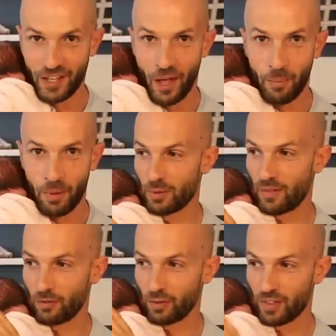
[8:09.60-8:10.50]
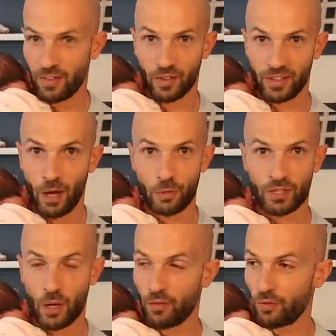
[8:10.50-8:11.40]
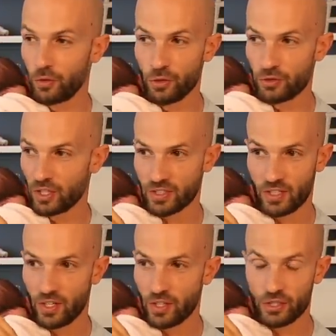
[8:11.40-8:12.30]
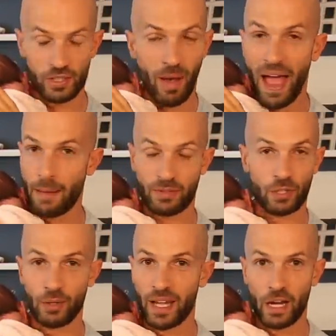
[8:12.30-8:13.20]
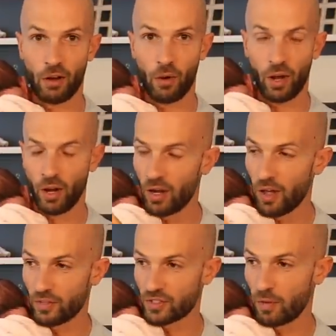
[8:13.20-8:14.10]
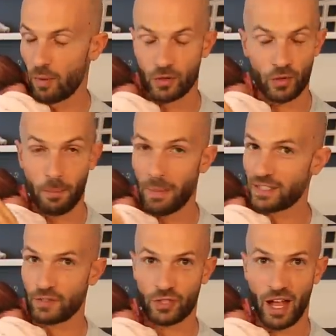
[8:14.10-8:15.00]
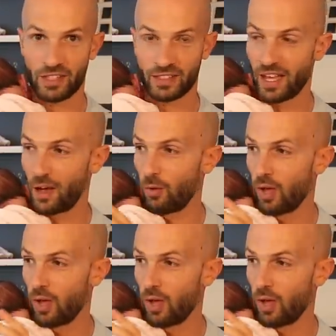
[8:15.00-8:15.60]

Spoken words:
up, with everything that Kel was going through, she's my absolute hero and I love her so much. A massive shout out to Kel.